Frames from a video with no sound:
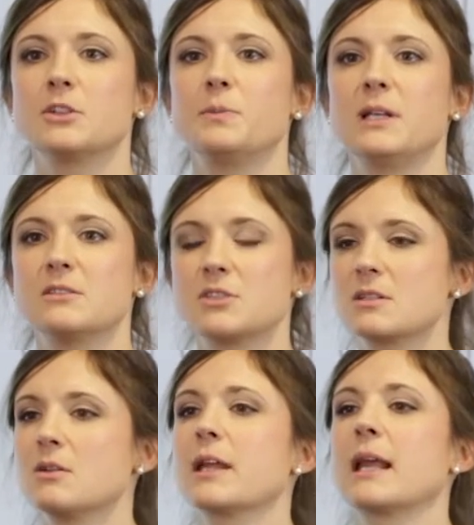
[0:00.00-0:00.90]
could be is
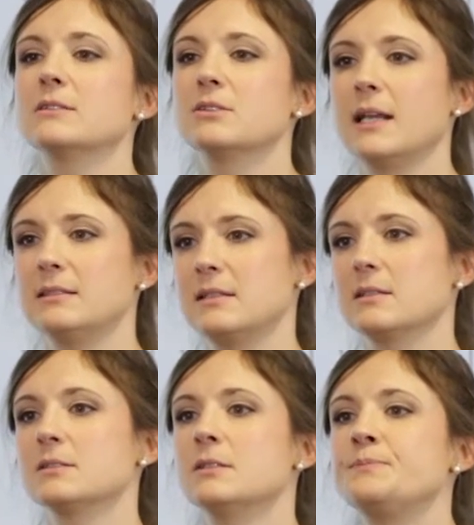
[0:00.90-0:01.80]
just looking at today's
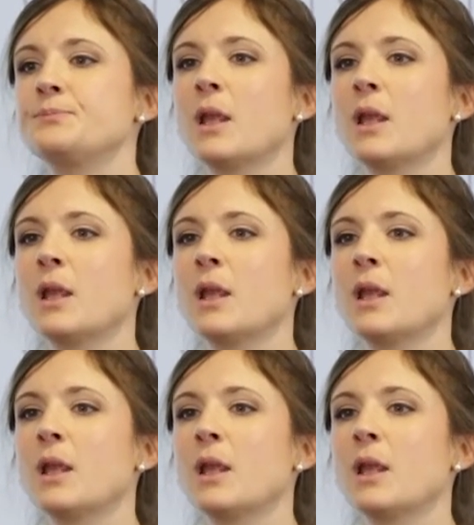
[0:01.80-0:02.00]
yield.